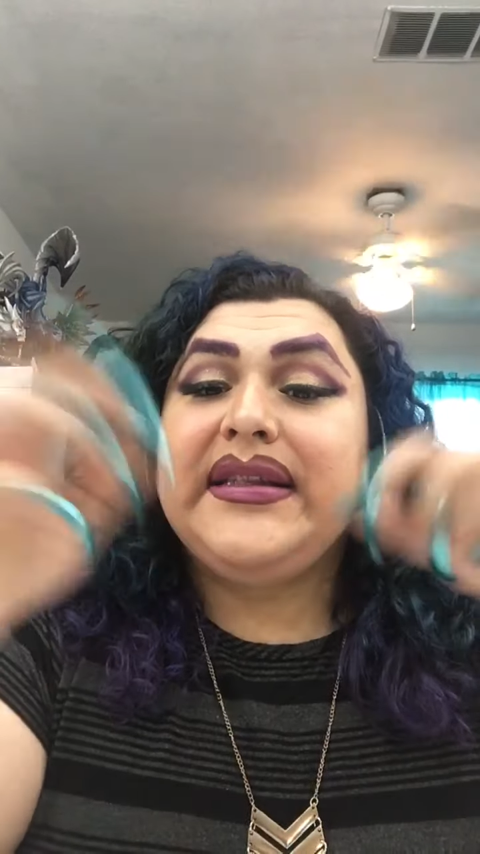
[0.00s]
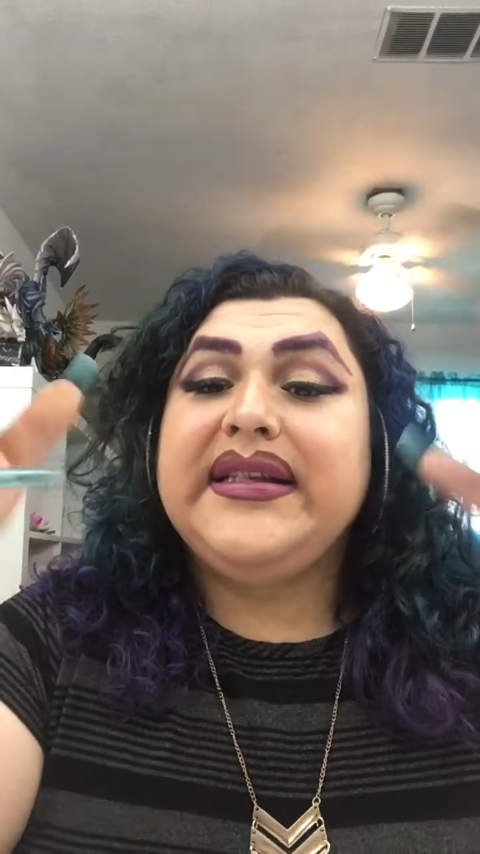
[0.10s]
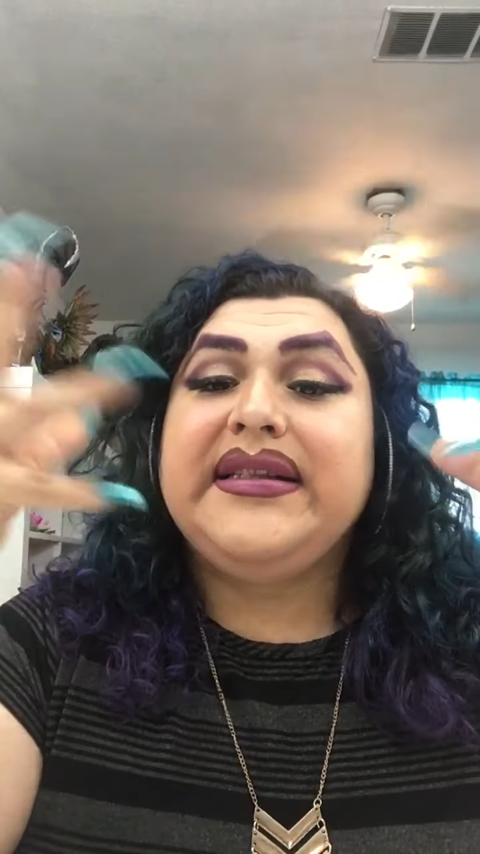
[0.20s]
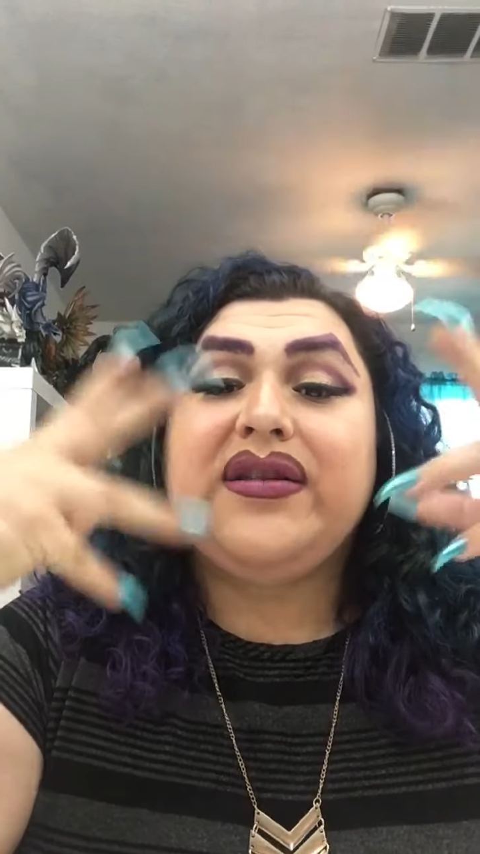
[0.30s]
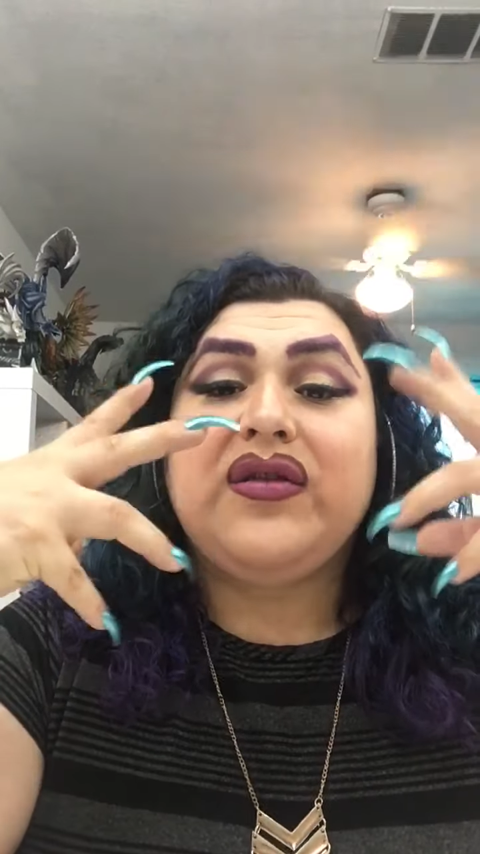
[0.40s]

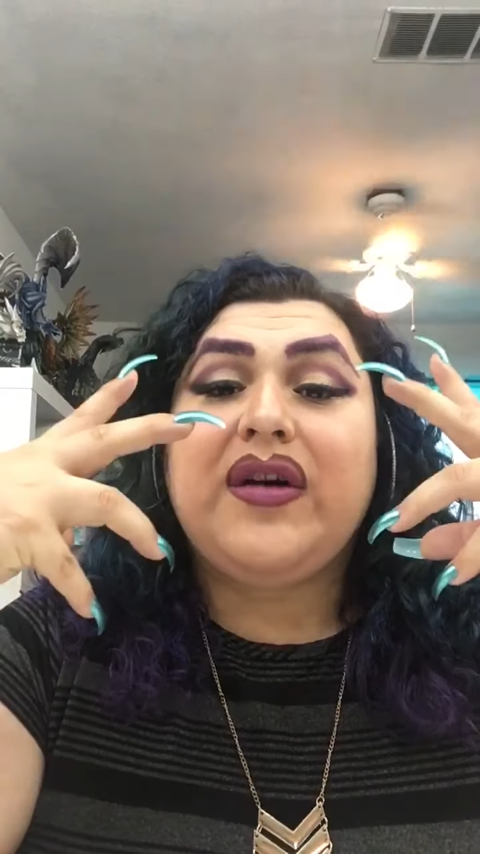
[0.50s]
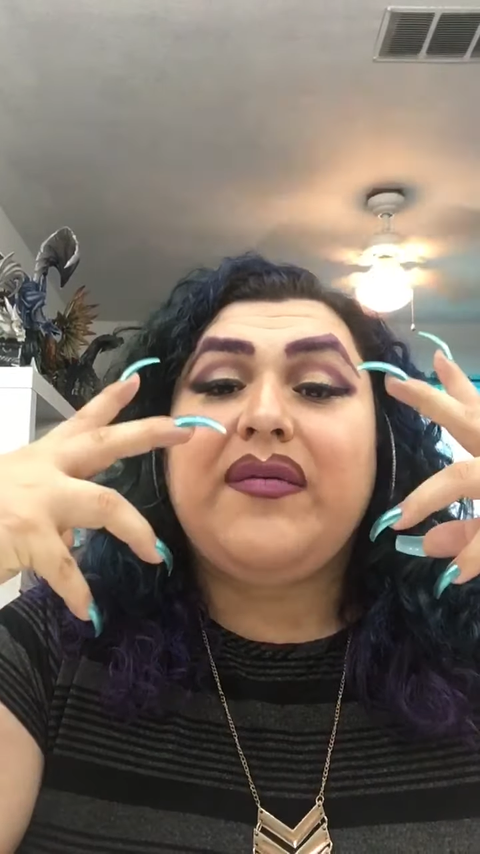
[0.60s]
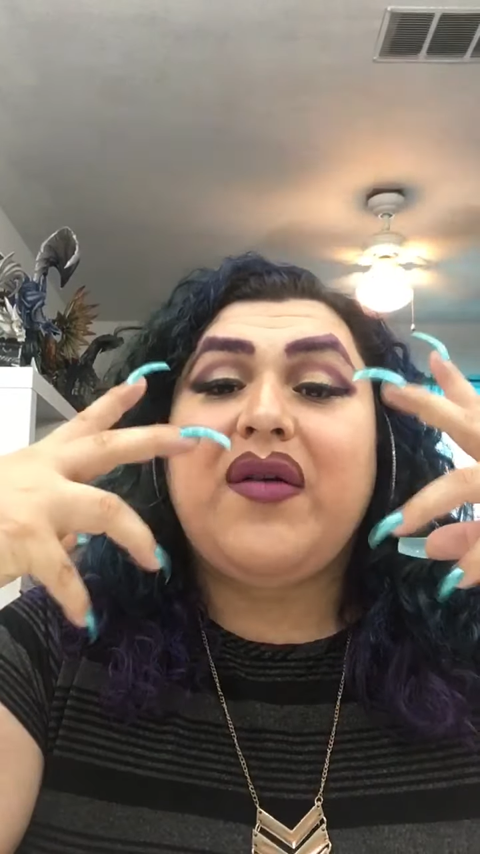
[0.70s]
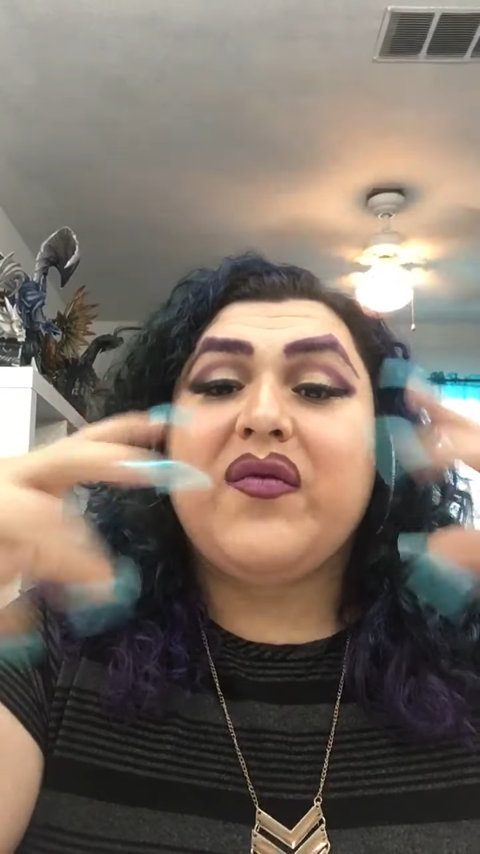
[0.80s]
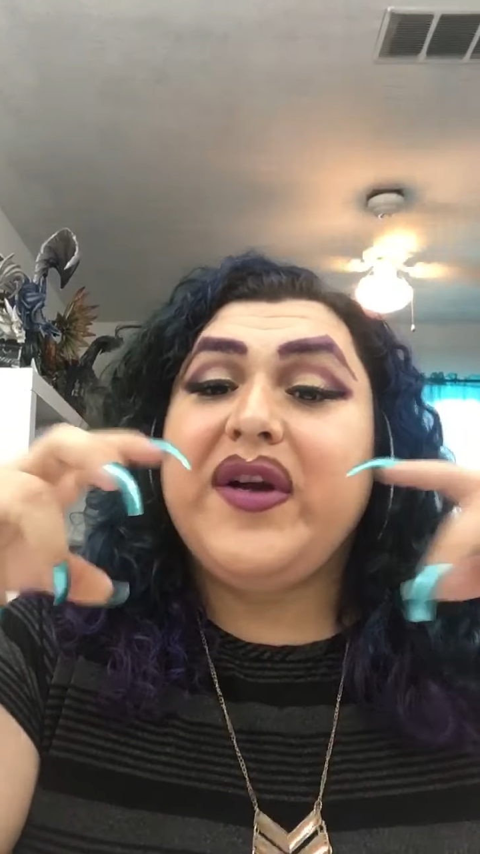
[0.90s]
These nails will come
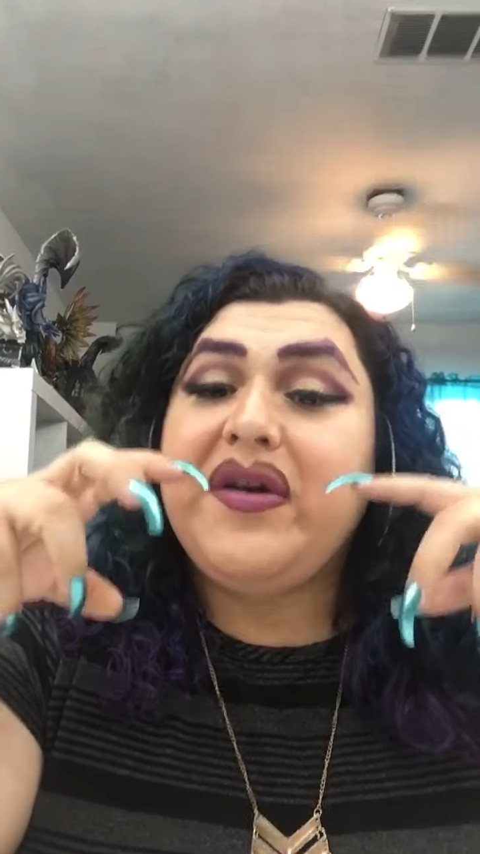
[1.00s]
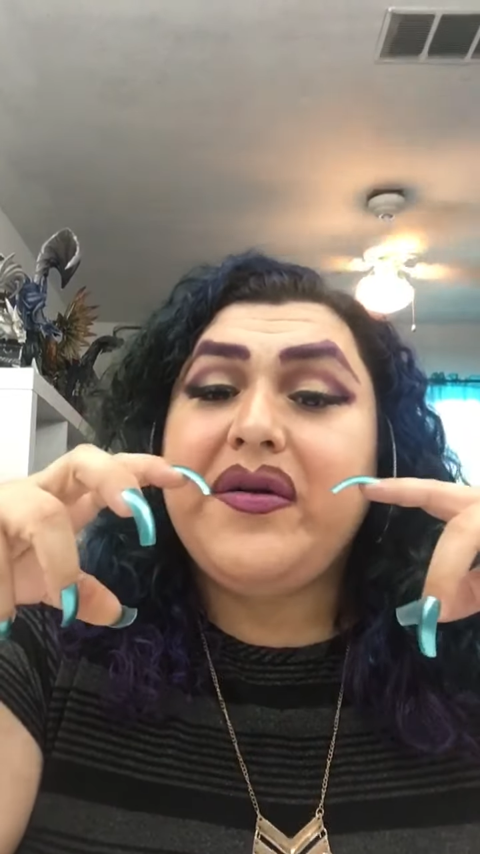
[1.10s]
off real